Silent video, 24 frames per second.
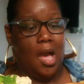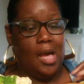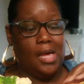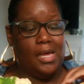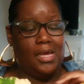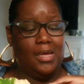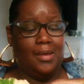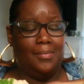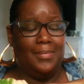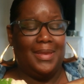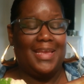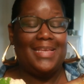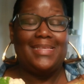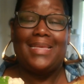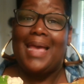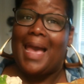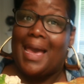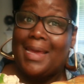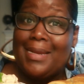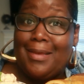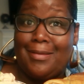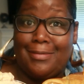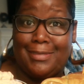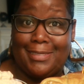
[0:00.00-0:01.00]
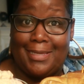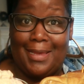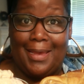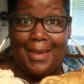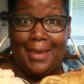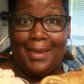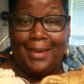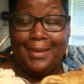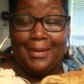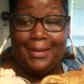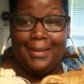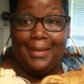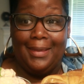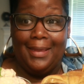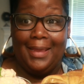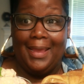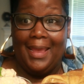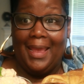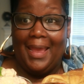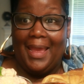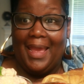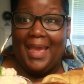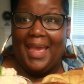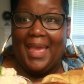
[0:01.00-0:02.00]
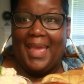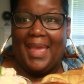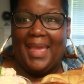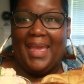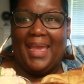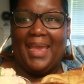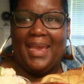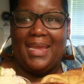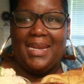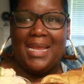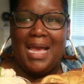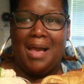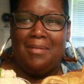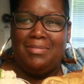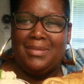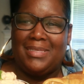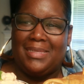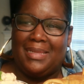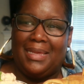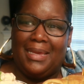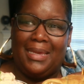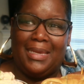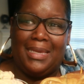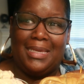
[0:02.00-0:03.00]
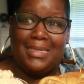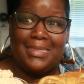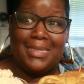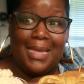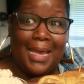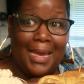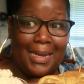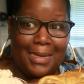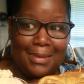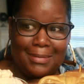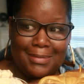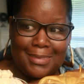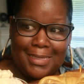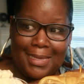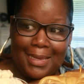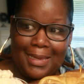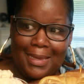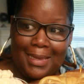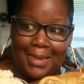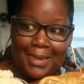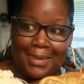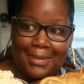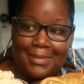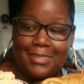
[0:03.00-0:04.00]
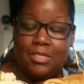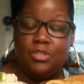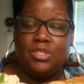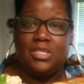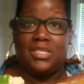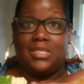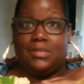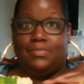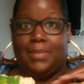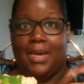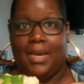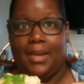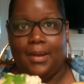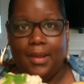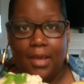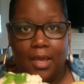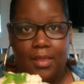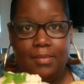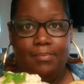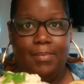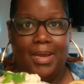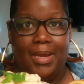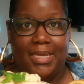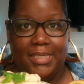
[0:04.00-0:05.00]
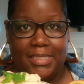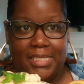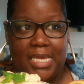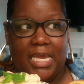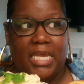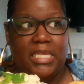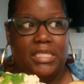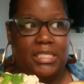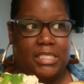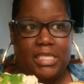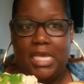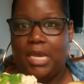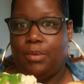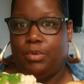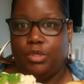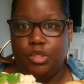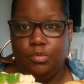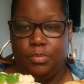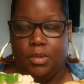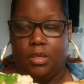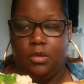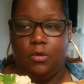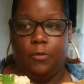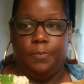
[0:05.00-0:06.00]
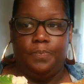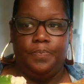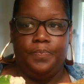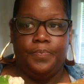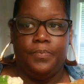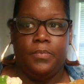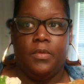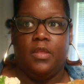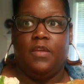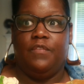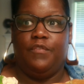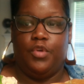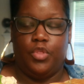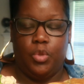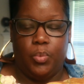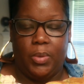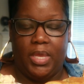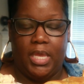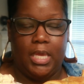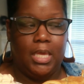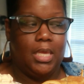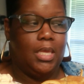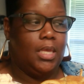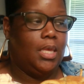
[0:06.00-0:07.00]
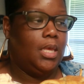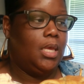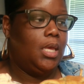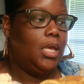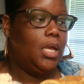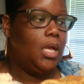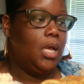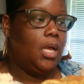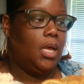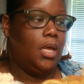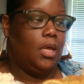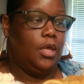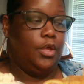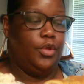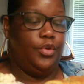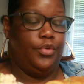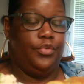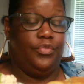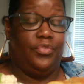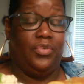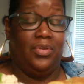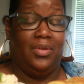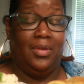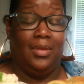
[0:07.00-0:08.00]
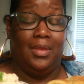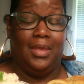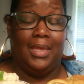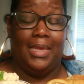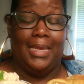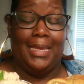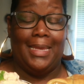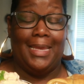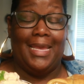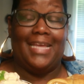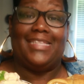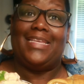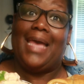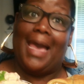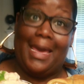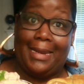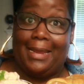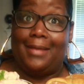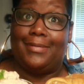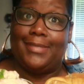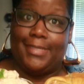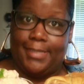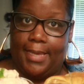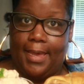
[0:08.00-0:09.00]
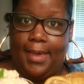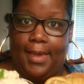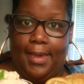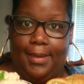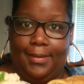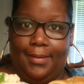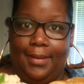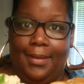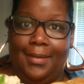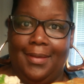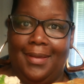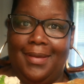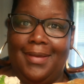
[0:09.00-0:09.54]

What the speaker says: It's hot outside, and I was like, it's hot outside. So this is my second sandwich meal for the week of it's hot outside.